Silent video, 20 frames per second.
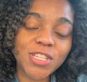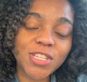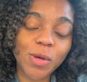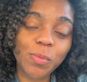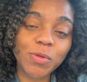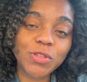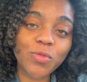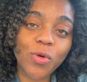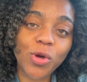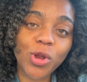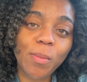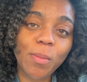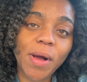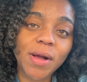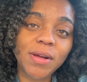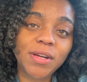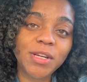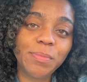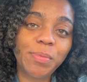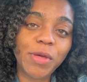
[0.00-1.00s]
up? What's going on, my
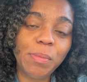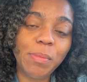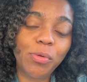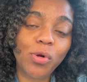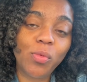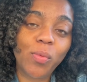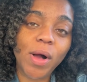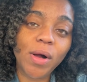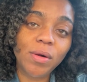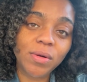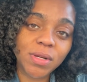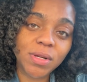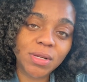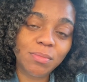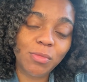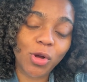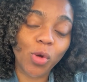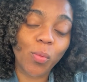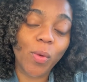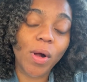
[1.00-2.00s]
good people?
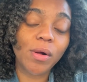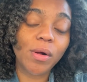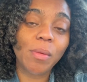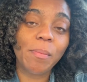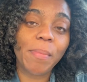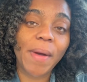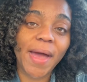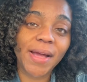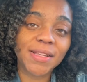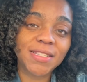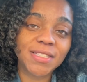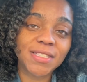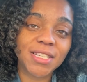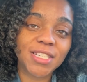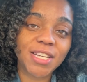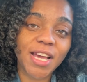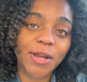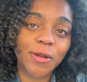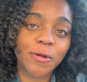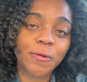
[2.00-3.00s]
Welcome or welcome back to the
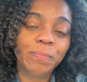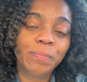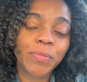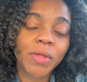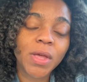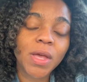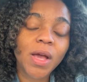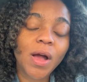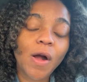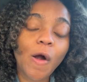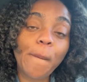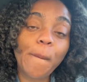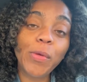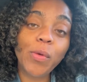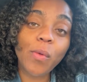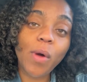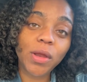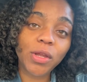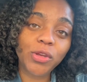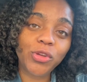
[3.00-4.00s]
channel. Hope
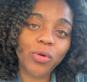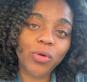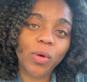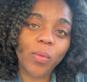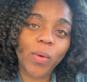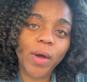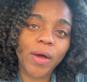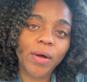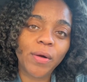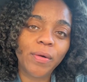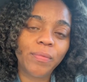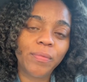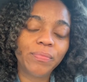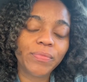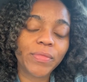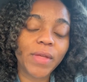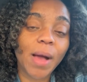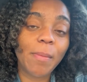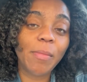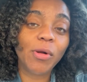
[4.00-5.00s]
you all are doing well.
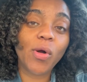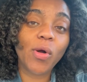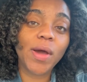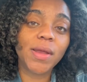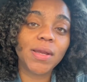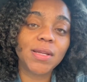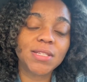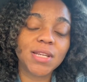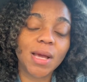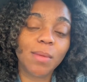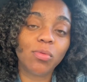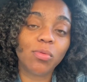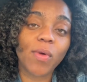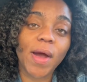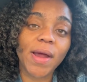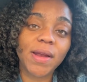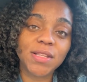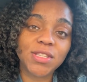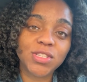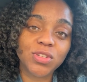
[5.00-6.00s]
I'm gonna go ahead and jump
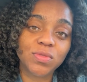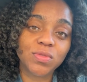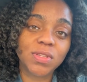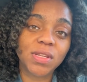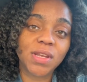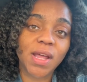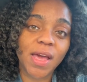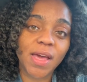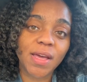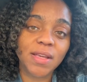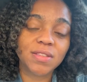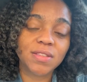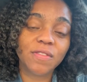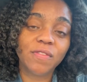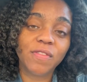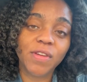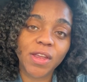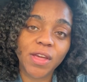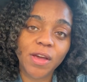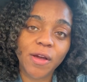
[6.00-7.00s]
right into today's
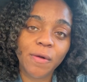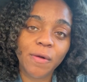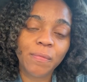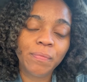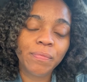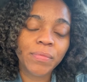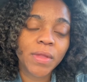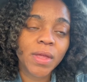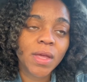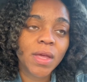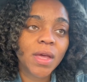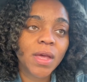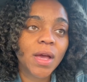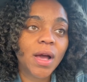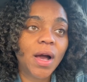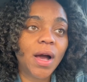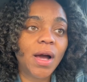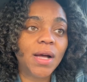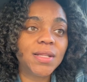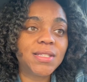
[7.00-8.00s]
video.
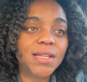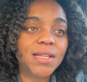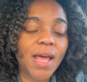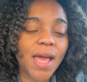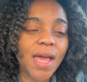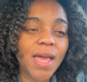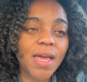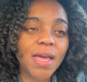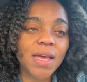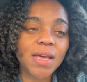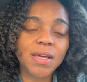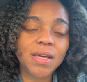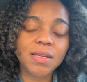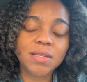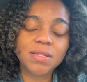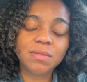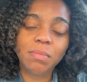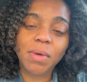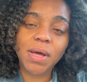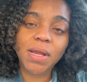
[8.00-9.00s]
Uh, today
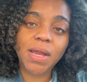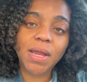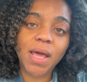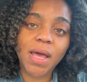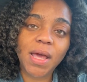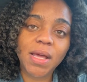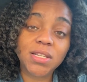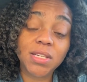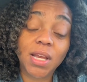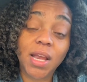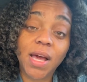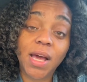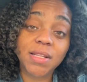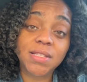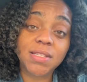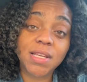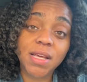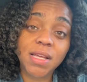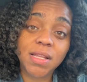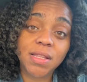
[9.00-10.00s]
is Monday, July
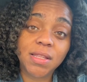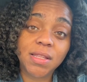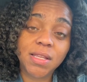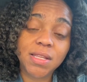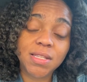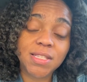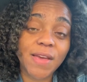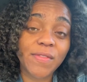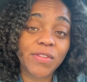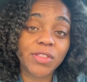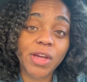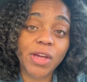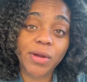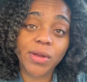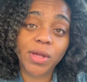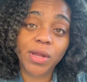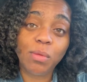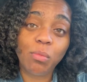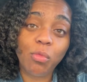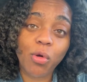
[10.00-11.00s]
10th, 7:30
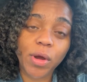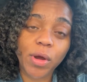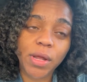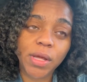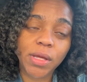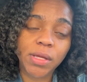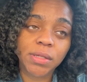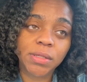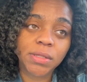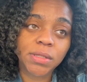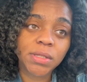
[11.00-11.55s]
in the morning.